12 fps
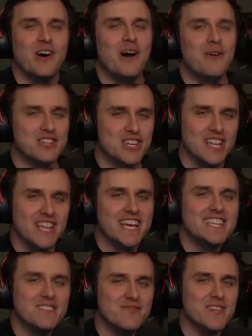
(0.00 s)
I want you to
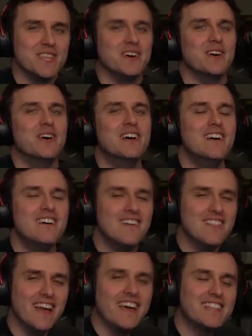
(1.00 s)
like the video.
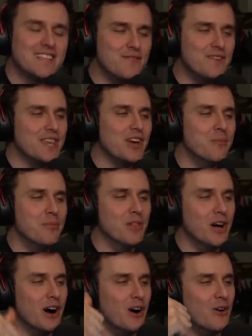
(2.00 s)
Like the video
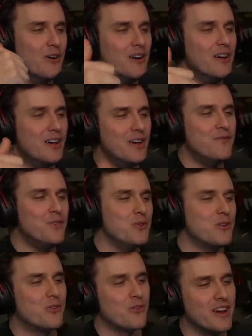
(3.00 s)
below if you
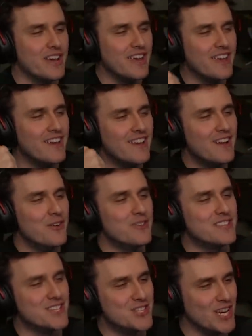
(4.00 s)
agree
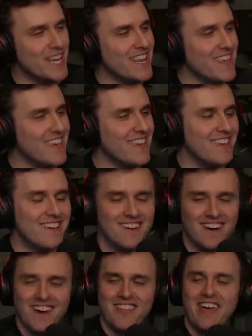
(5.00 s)
with the genie
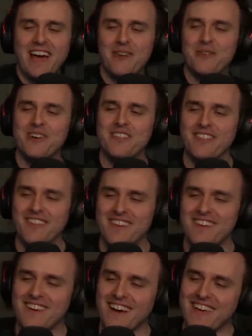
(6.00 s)
on that one.
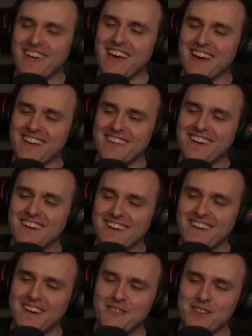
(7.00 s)
I, got,
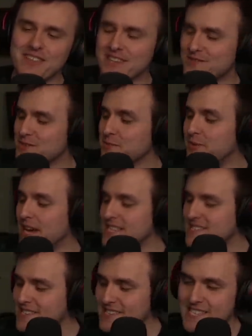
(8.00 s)
I feel like it was a bad
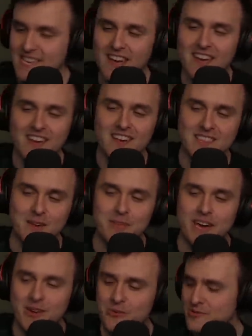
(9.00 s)
CTI. I got that
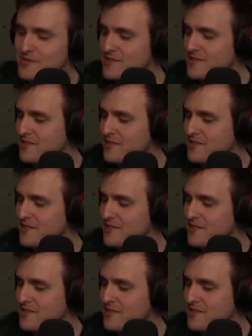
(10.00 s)
backwards.